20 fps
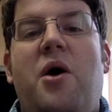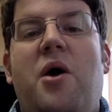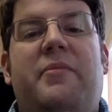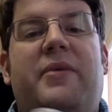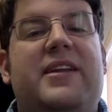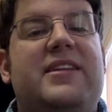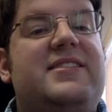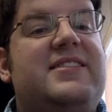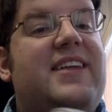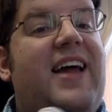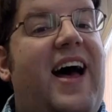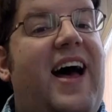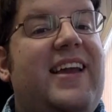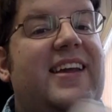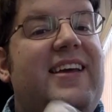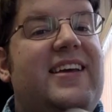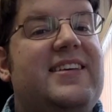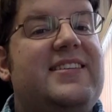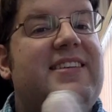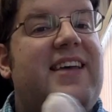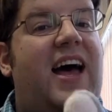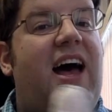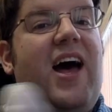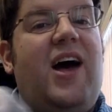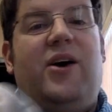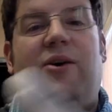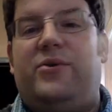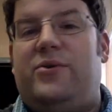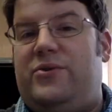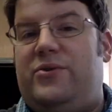But it's not his
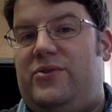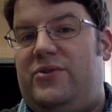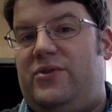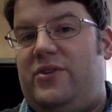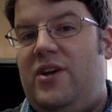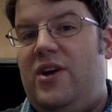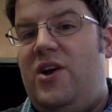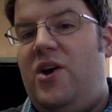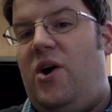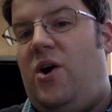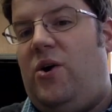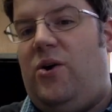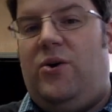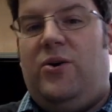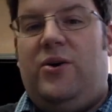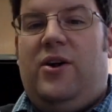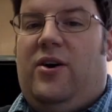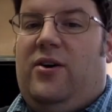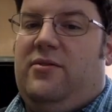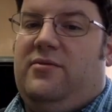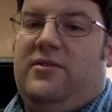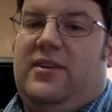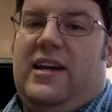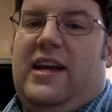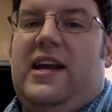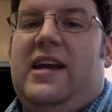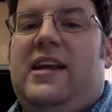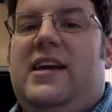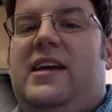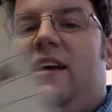house. Oh, no.
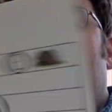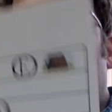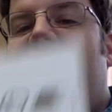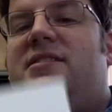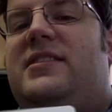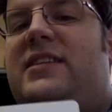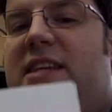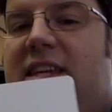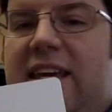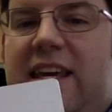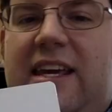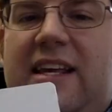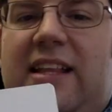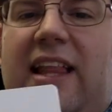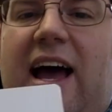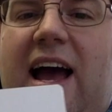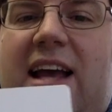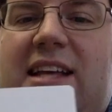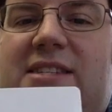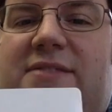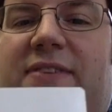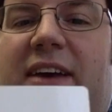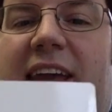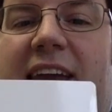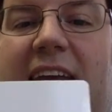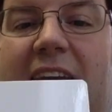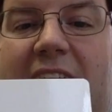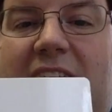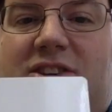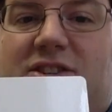It is Eli's
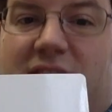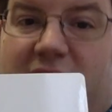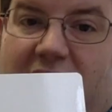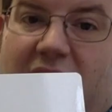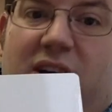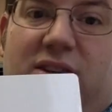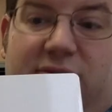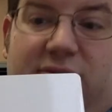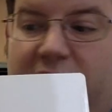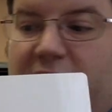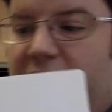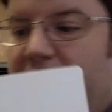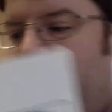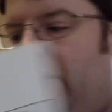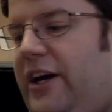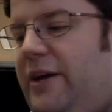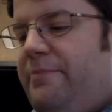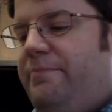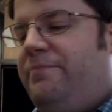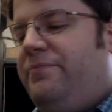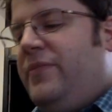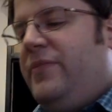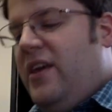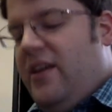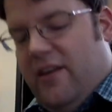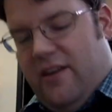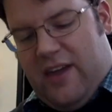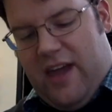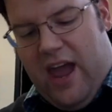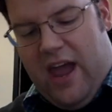vacation house. Very good.
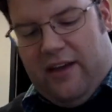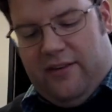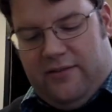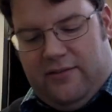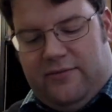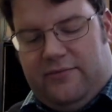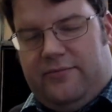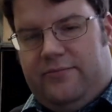Okay.